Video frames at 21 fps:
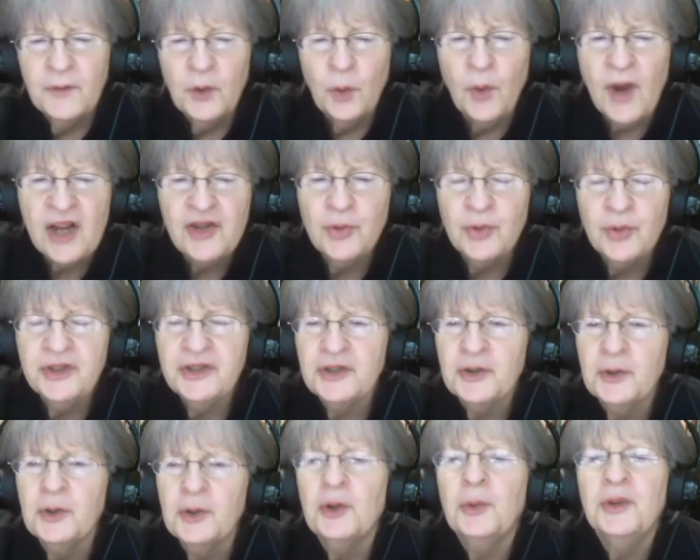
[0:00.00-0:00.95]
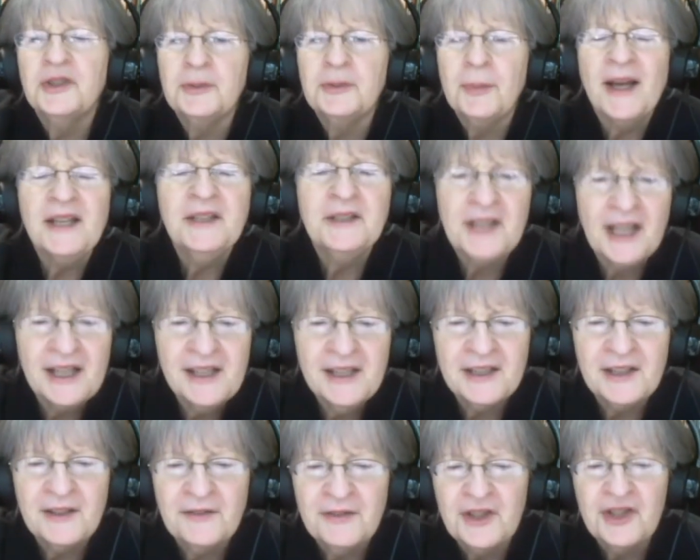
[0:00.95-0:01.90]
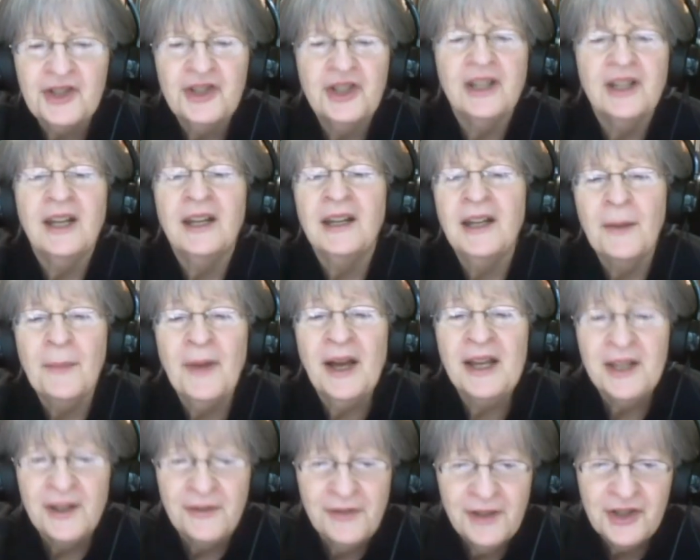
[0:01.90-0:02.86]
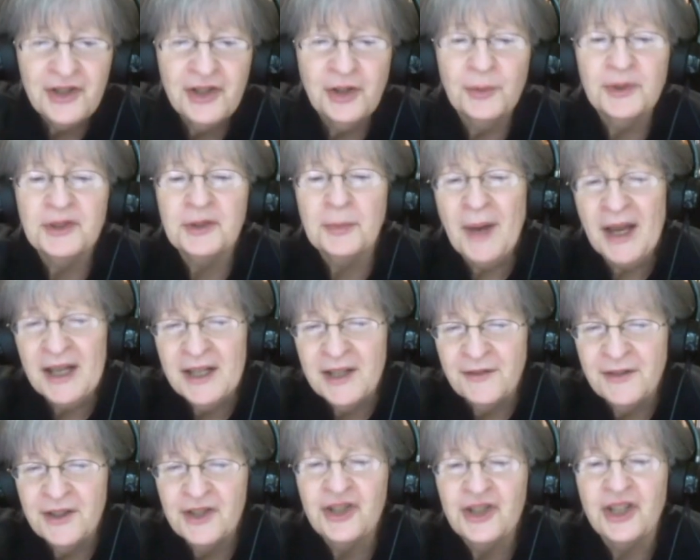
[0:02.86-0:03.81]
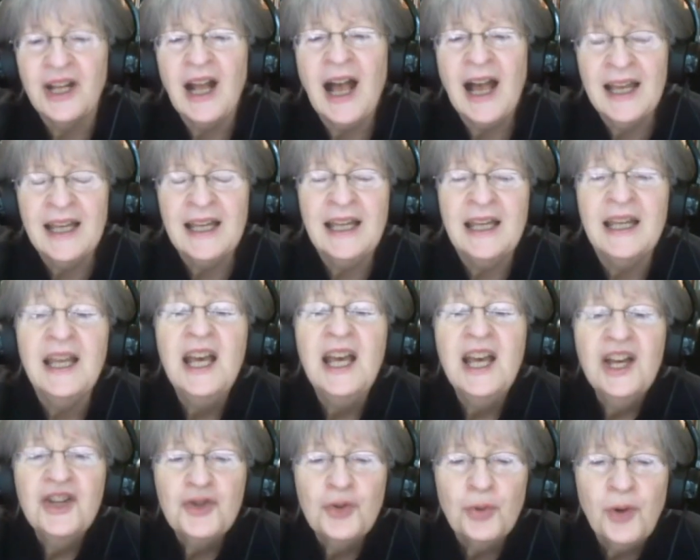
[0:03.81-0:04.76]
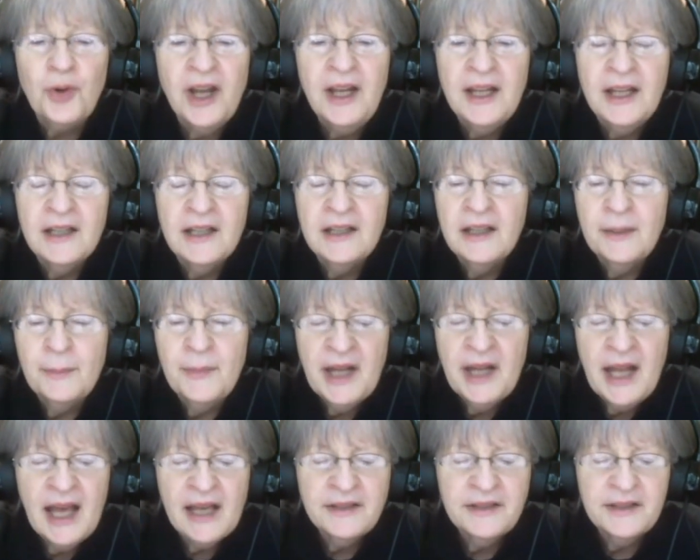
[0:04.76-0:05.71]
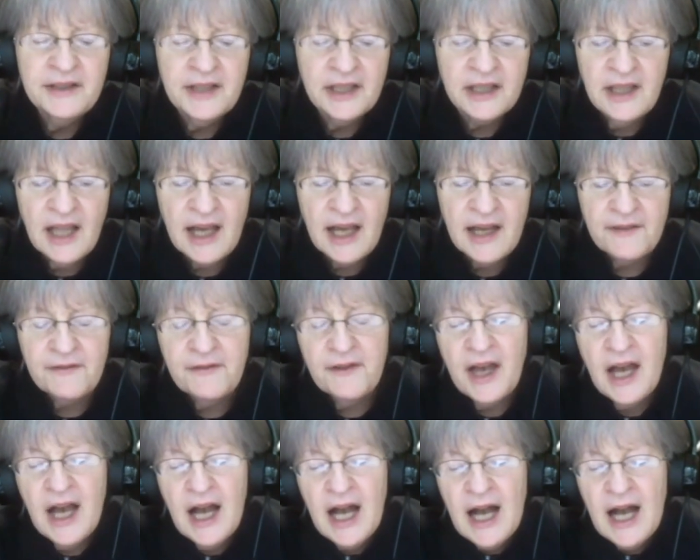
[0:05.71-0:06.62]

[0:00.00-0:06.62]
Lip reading: Graduate school was my second novitiate, and then my novitiate was my novitiate, i.e. training in the monastic life.